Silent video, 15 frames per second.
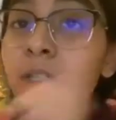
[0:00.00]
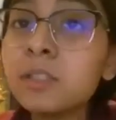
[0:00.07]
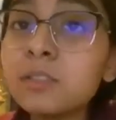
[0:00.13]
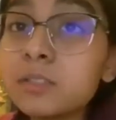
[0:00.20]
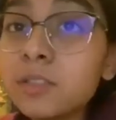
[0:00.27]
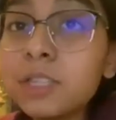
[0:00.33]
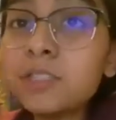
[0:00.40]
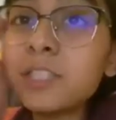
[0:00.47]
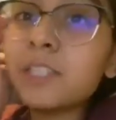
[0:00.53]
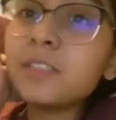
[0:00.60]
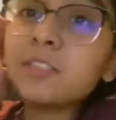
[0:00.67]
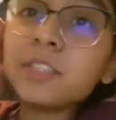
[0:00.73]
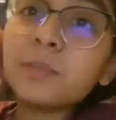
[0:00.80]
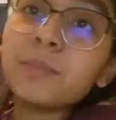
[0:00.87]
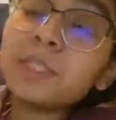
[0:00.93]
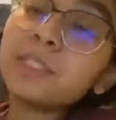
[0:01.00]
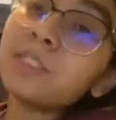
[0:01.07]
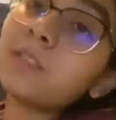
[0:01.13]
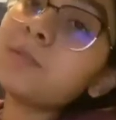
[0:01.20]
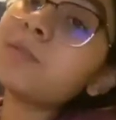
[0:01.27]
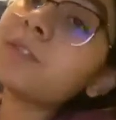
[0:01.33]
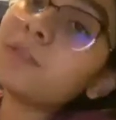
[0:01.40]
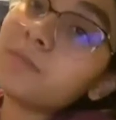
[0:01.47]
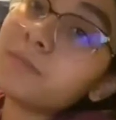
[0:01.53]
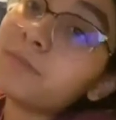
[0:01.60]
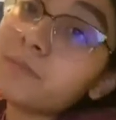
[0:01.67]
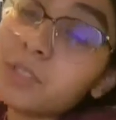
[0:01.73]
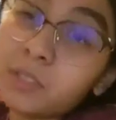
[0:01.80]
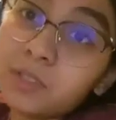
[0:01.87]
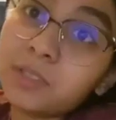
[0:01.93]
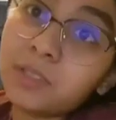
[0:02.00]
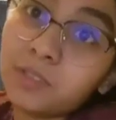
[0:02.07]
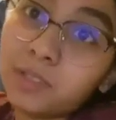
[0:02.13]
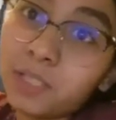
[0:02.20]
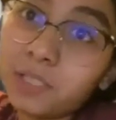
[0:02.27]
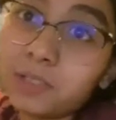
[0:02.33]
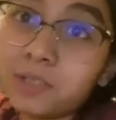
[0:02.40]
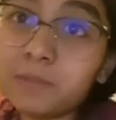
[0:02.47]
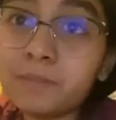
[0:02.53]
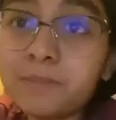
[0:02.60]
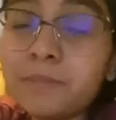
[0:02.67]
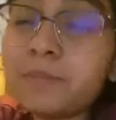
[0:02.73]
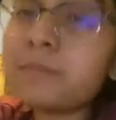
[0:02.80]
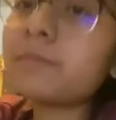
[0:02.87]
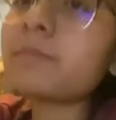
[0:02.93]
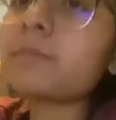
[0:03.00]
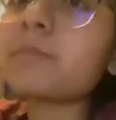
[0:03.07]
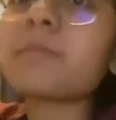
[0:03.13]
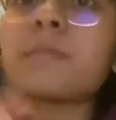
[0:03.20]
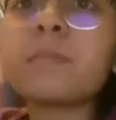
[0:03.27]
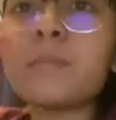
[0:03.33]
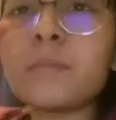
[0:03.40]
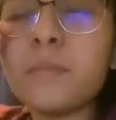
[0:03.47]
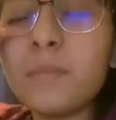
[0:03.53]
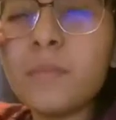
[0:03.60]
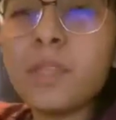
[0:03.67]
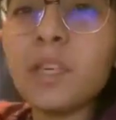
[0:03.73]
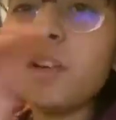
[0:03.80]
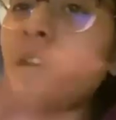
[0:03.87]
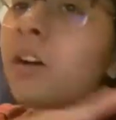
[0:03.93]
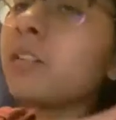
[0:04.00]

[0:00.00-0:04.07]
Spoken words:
So I try to treat myself with those two things. I'll